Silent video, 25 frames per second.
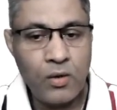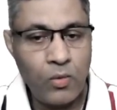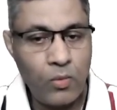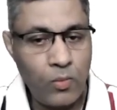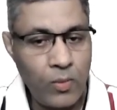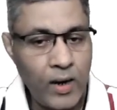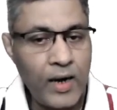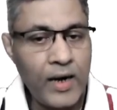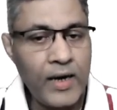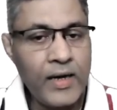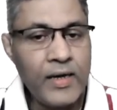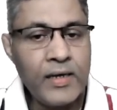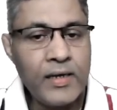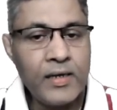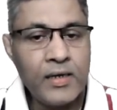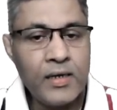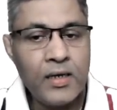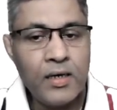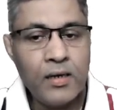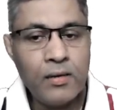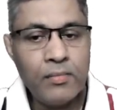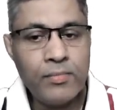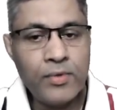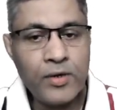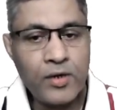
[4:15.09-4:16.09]
Why?
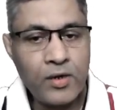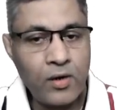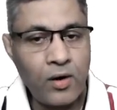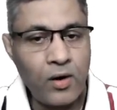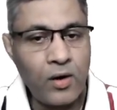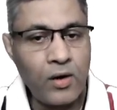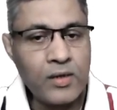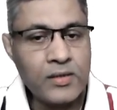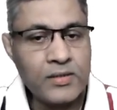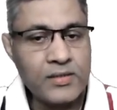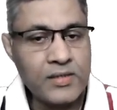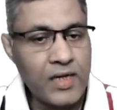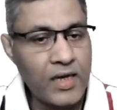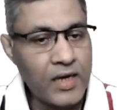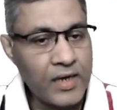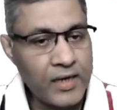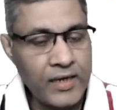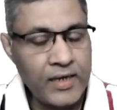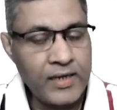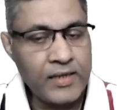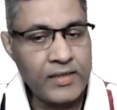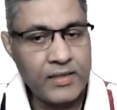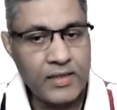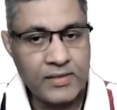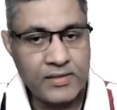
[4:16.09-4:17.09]
Because
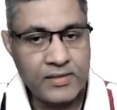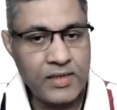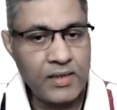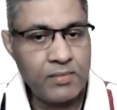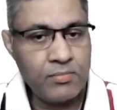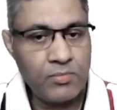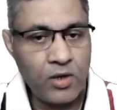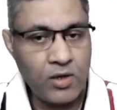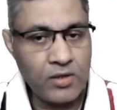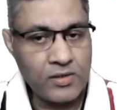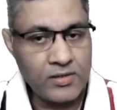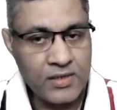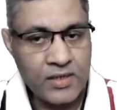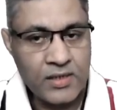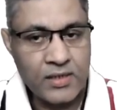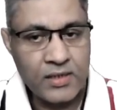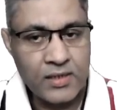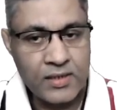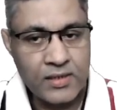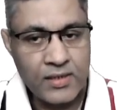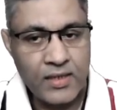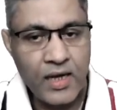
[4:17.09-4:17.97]
again, the same logic,